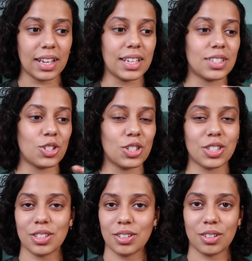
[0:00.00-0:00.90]
It's
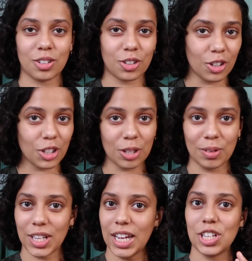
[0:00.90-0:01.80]
just good
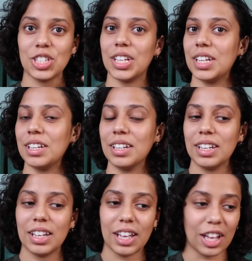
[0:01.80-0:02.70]
communication.
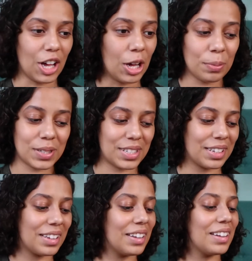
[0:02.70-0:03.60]
It helps
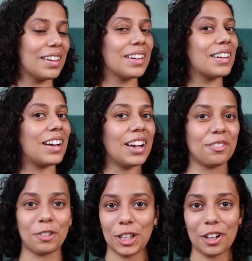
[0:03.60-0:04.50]
kind
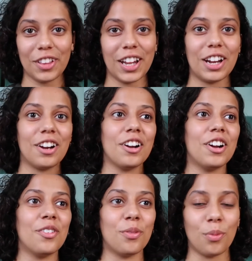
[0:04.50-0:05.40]
of clear the air
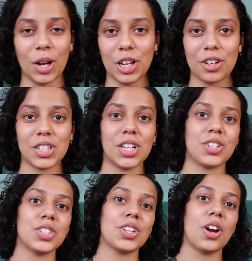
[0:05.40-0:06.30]
of what your
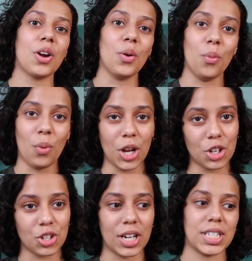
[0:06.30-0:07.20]
intentions are, what
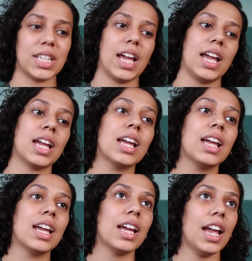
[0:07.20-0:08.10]
you're trying to say,
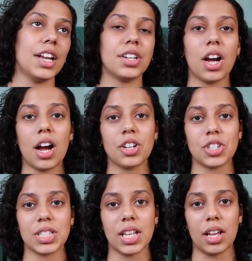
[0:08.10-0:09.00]
and not
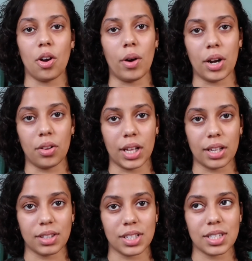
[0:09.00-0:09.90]
just say, oh, I don't
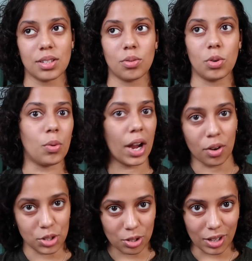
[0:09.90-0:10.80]
like this. Well, why
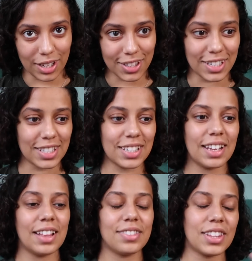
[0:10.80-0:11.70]
don't you like this?
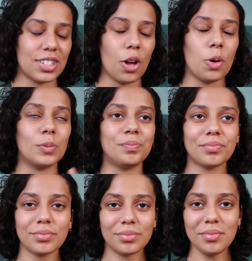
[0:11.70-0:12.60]
So
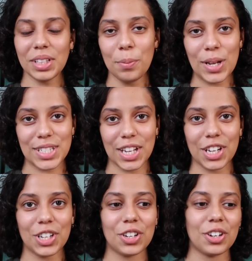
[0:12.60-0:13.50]
my
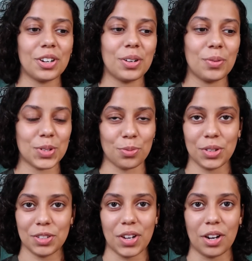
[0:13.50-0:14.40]
second year was a
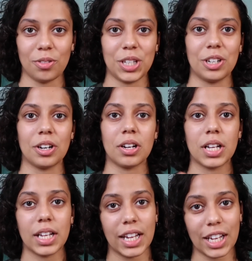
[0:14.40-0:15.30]
really vital year
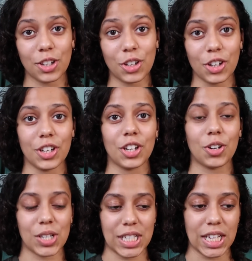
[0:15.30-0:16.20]
in good
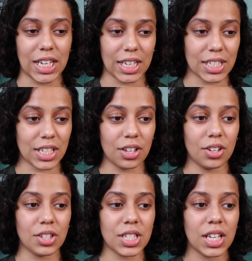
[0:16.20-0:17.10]
critiquing
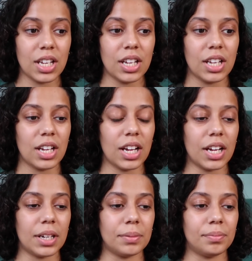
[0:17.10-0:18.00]
skills,
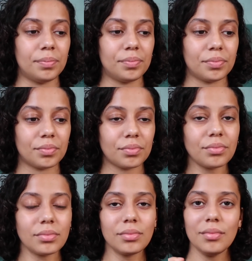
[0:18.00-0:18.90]
and
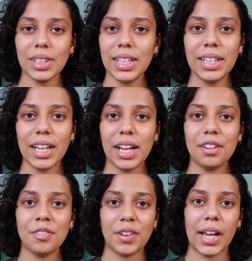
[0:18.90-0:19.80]
kind
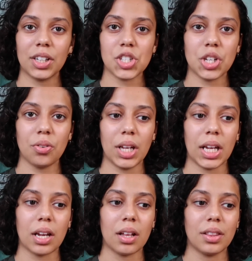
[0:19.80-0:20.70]
of
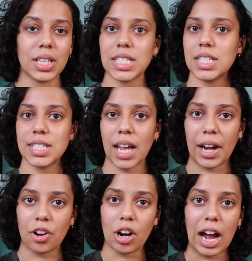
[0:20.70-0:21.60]
fine-tuning this
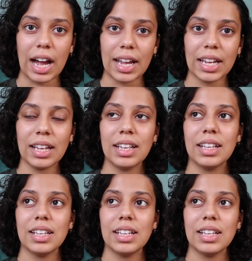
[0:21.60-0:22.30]
designer eye.